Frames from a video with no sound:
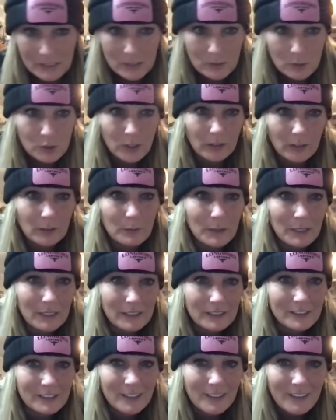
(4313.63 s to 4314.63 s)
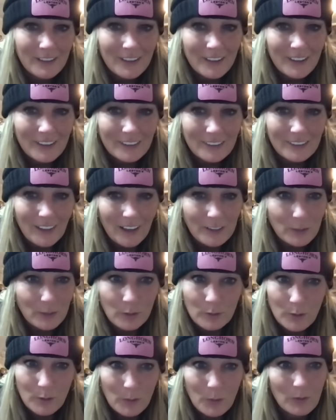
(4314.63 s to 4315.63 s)
and Jelly Beans. I
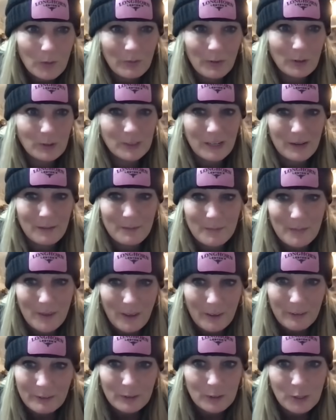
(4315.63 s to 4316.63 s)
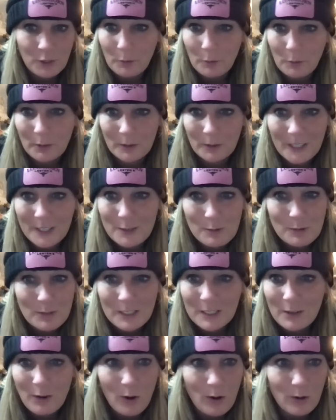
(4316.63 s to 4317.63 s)
don't know her first name. I feel terrible. Lester
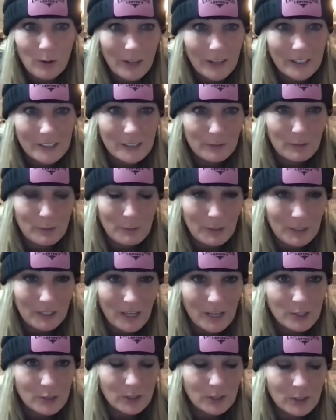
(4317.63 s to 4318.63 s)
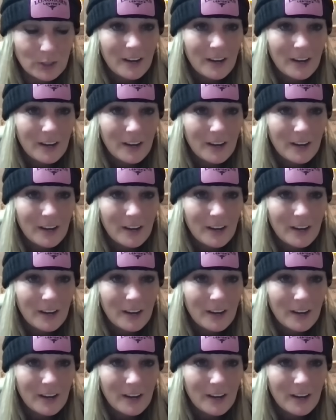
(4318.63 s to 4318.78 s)
did all kinds of communication.